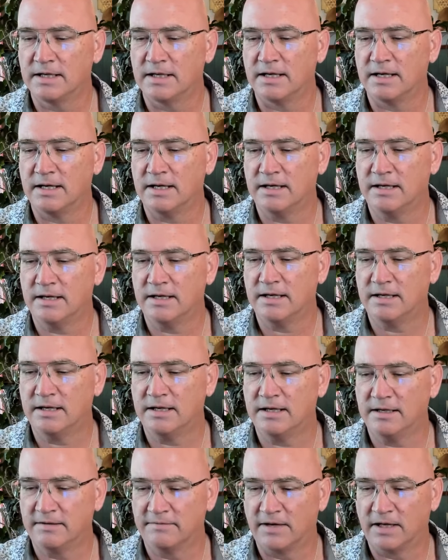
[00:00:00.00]
Hey,
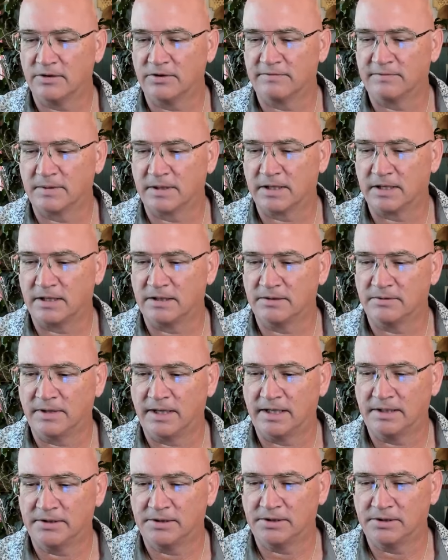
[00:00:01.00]
Valerie from
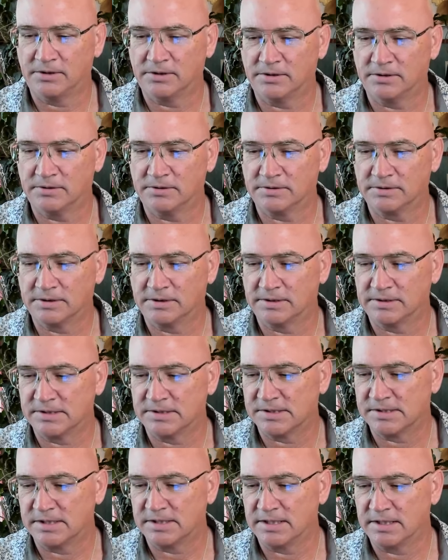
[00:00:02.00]
Colorado. Good to
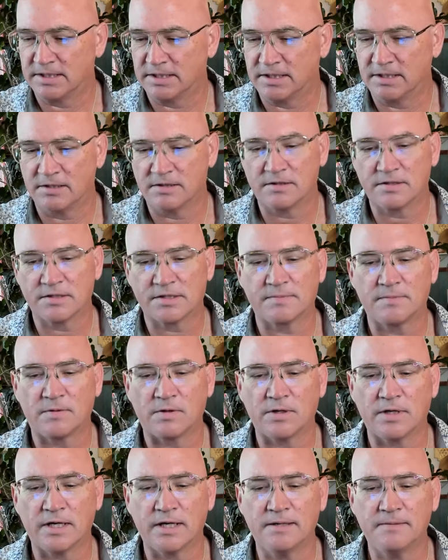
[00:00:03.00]
see you here this
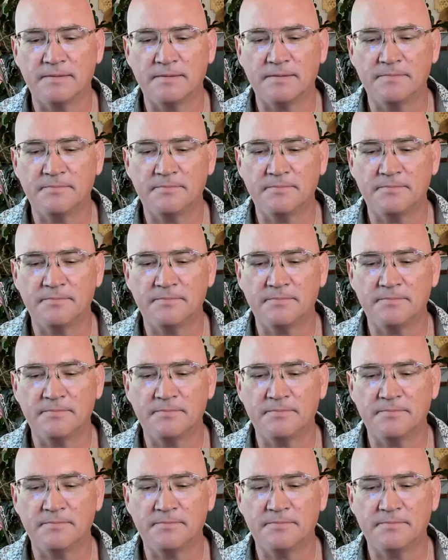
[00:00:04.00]
morning.